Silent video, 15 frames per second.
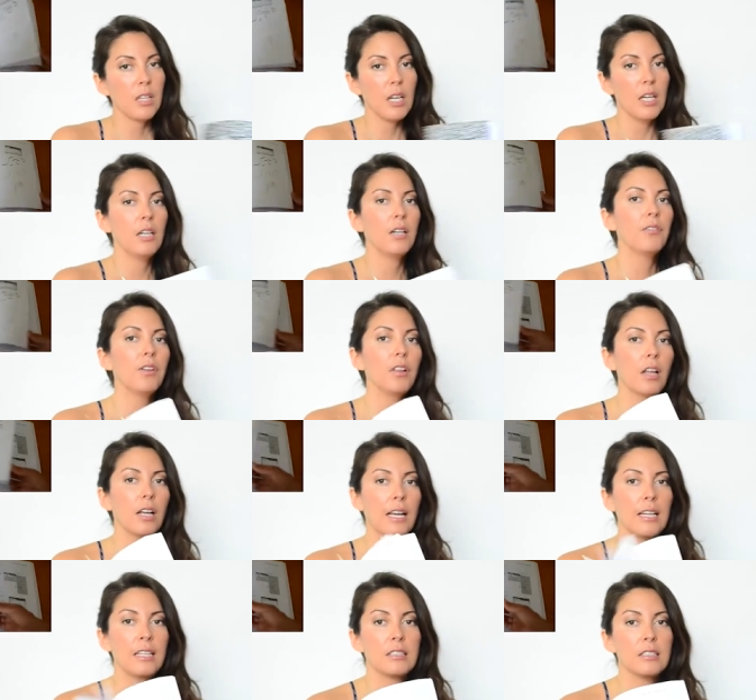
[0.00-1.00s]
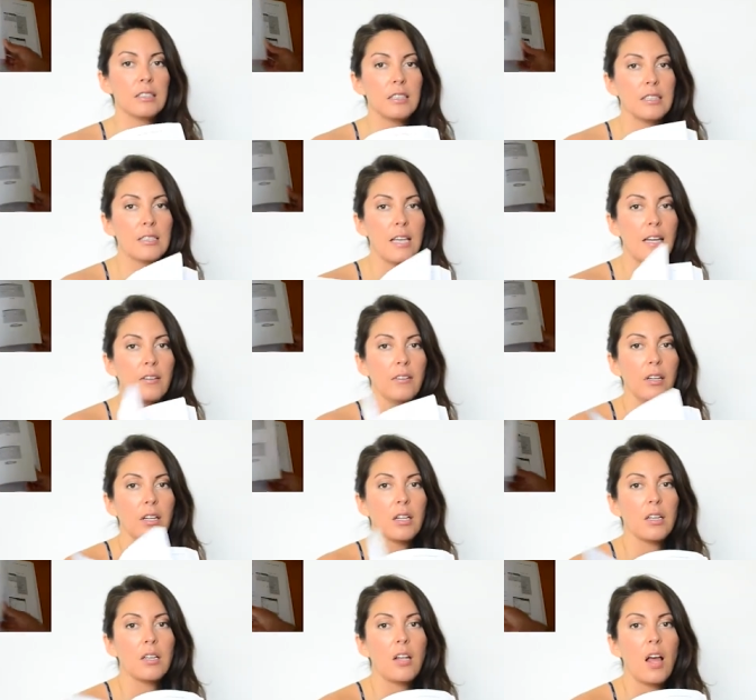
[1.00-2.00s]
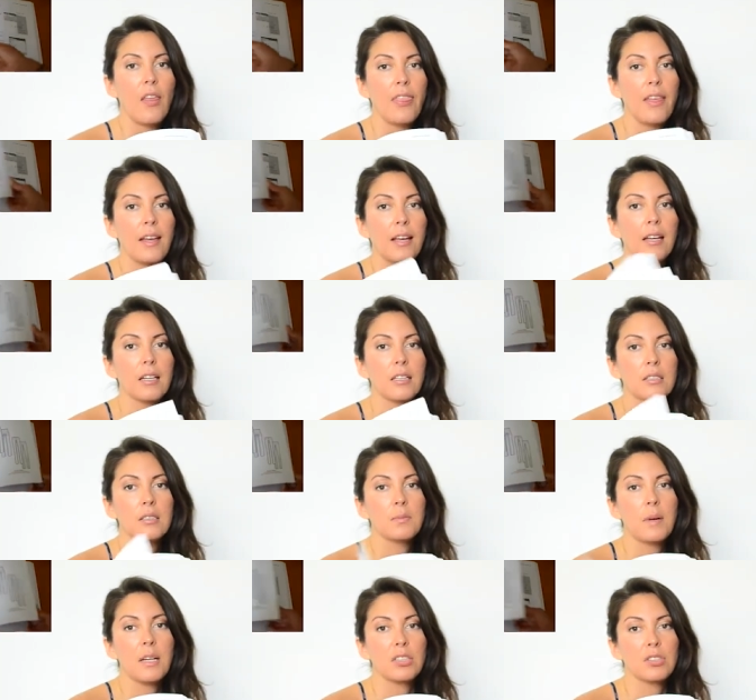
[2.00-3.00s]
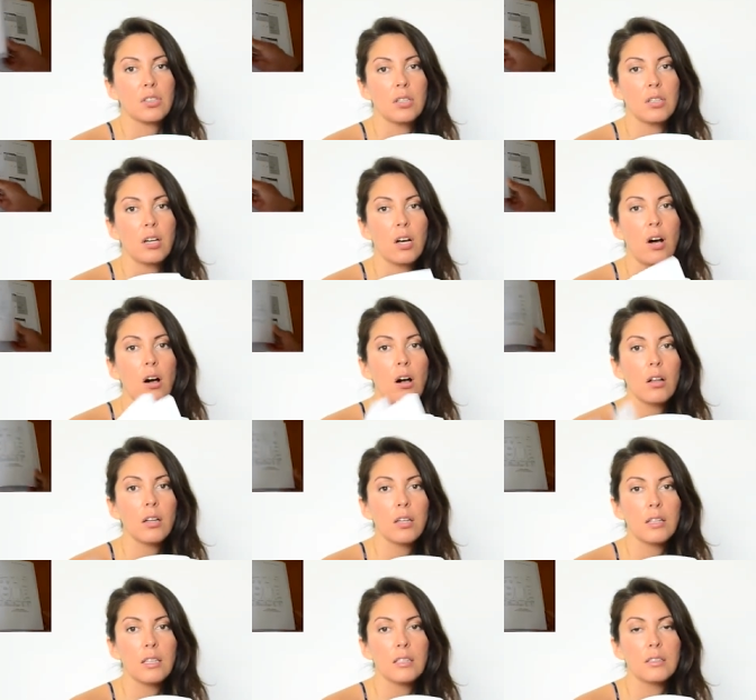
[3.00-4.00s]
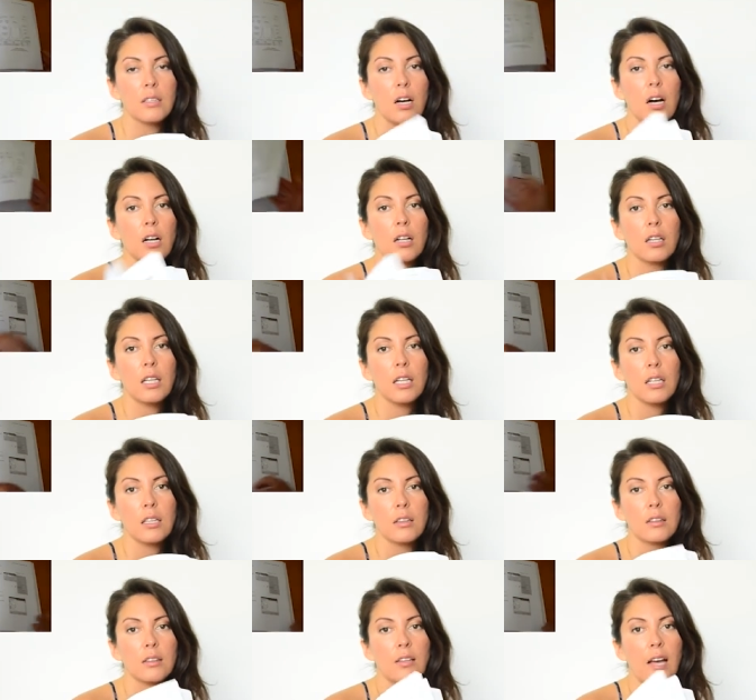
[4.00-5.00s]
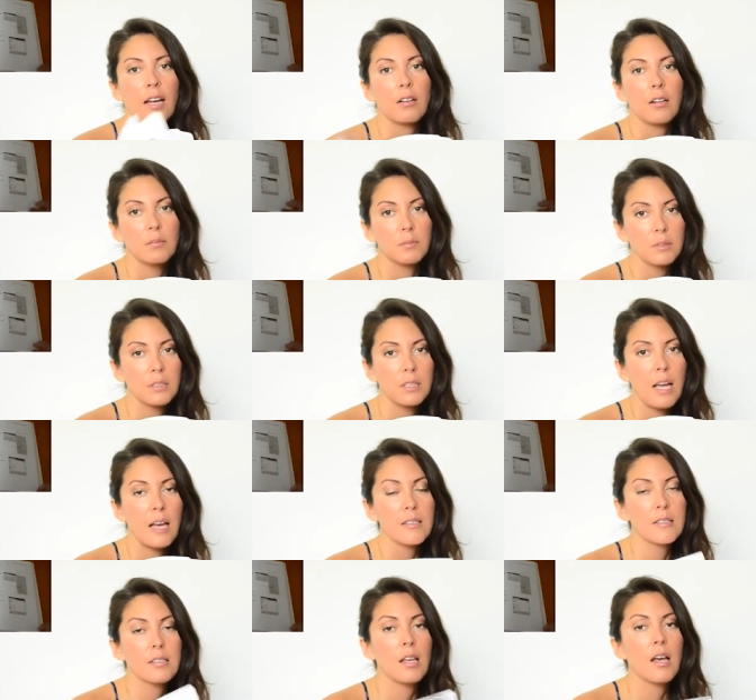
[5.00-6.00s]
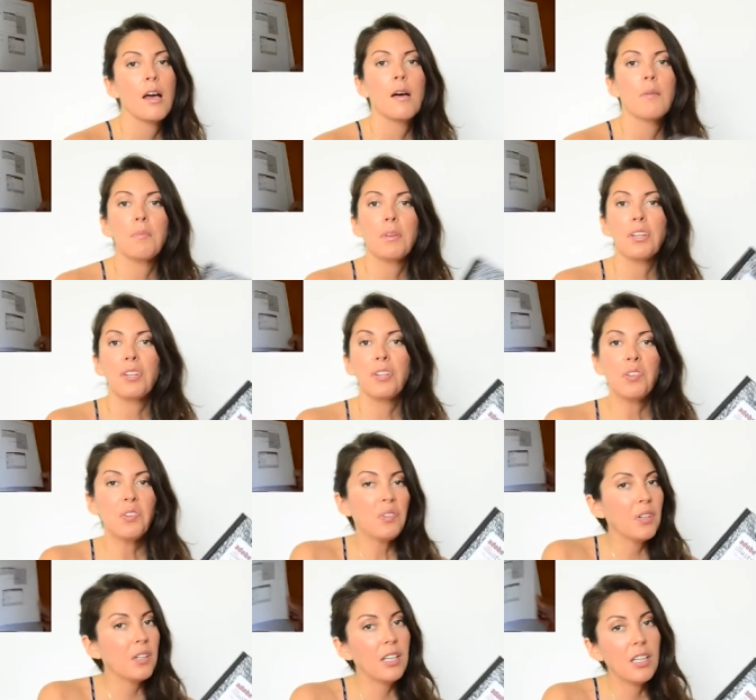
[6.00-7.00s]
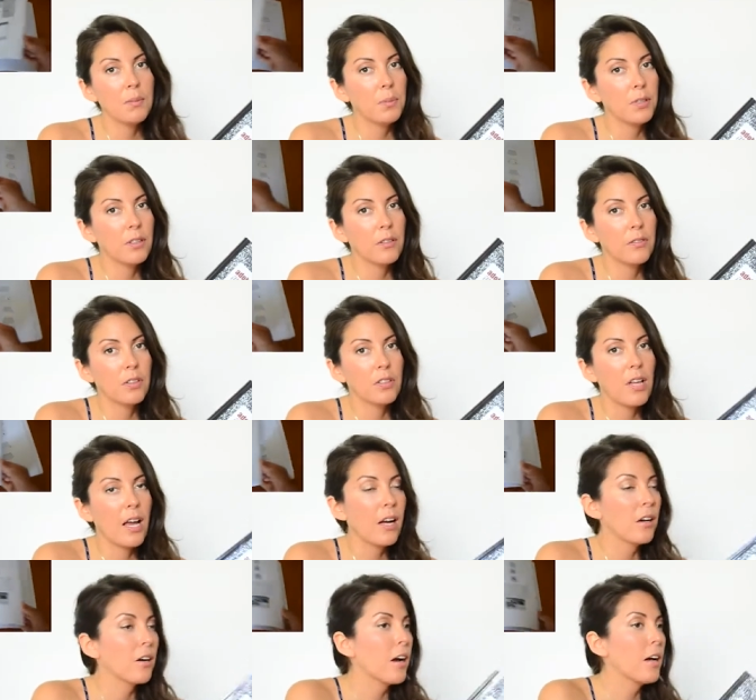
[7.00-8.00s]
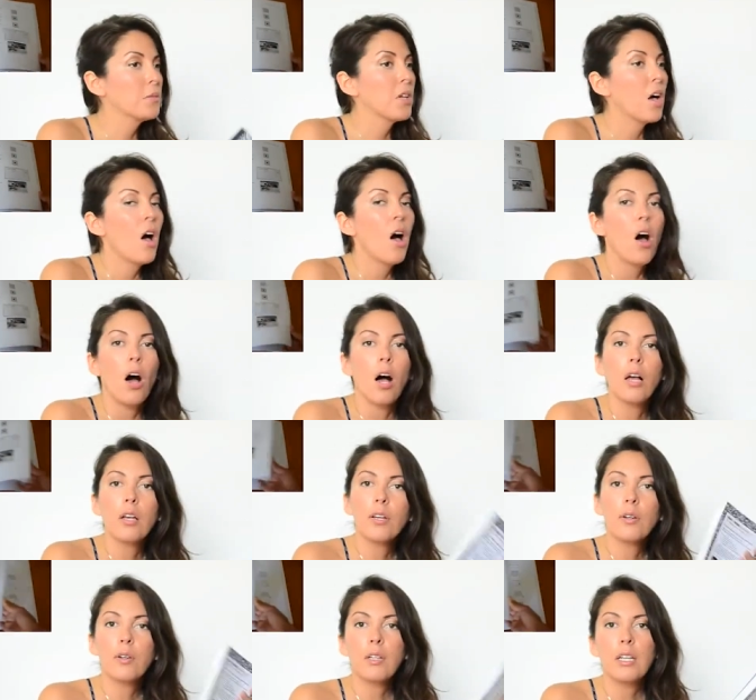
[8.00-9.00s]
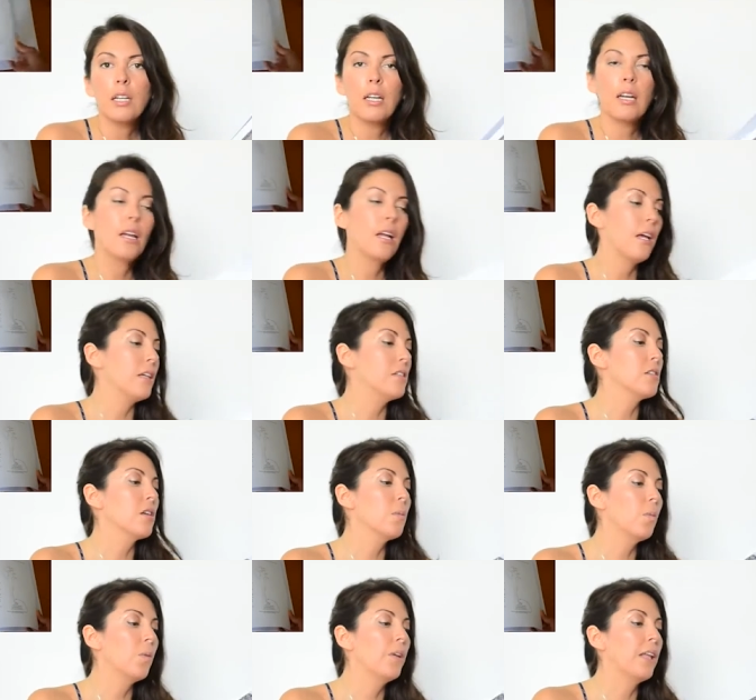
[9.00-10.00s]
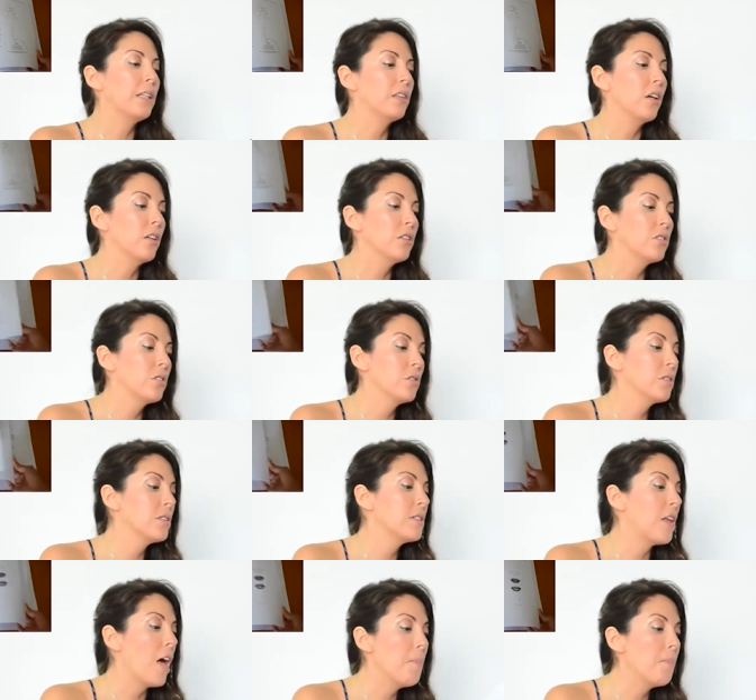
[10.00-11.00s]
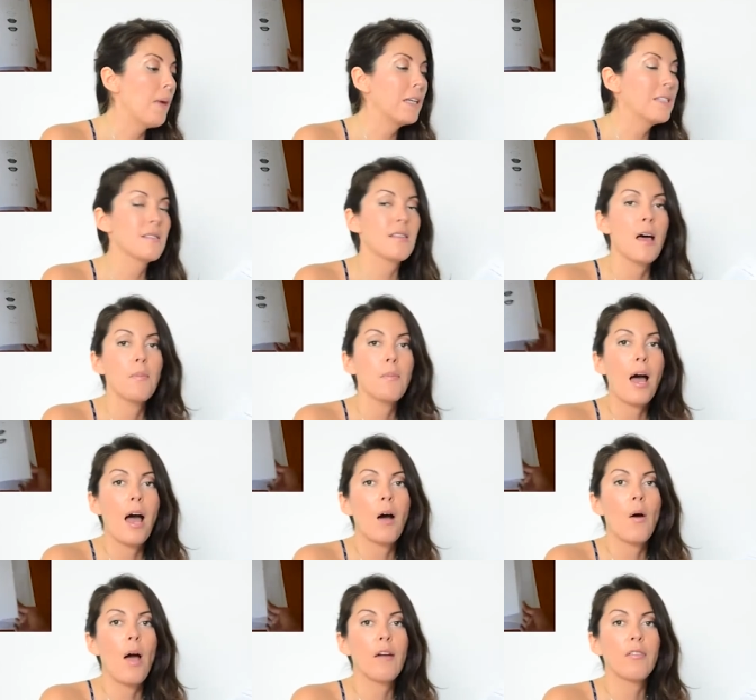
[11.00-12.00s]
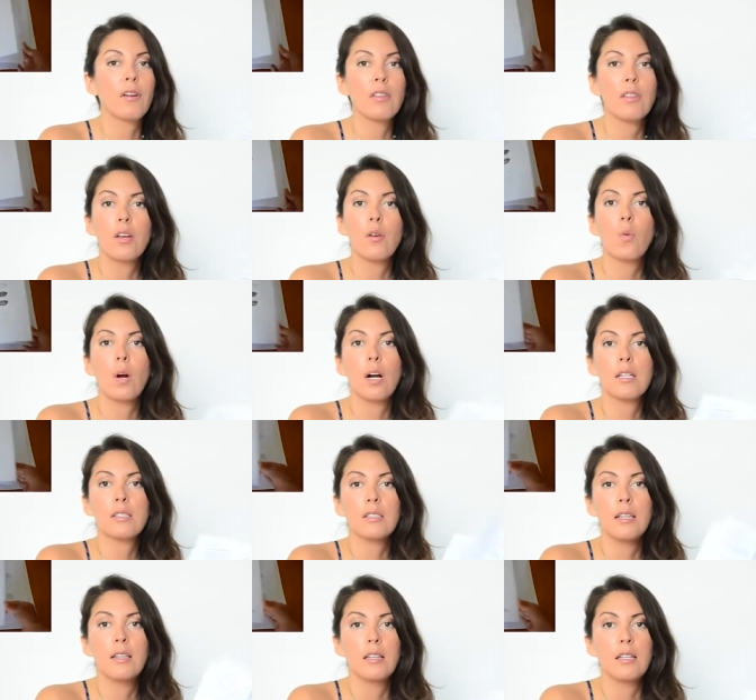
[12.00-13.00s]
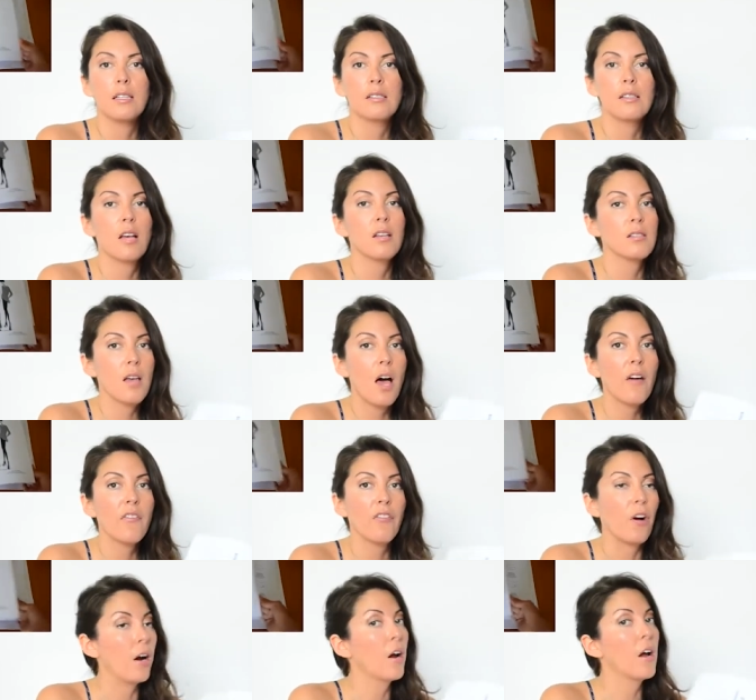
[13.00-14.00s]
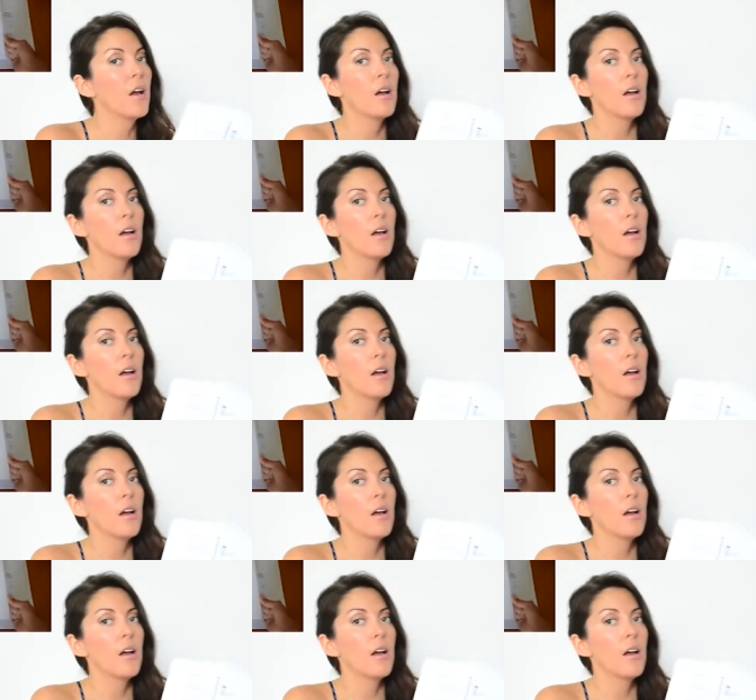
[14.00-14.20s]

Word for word: And if you look in, inside of it, nothing special. All of these ugly diagrams. Yes, but you don't need beautiful diagrams. All you need is someone that tells you step by step how everything works in this software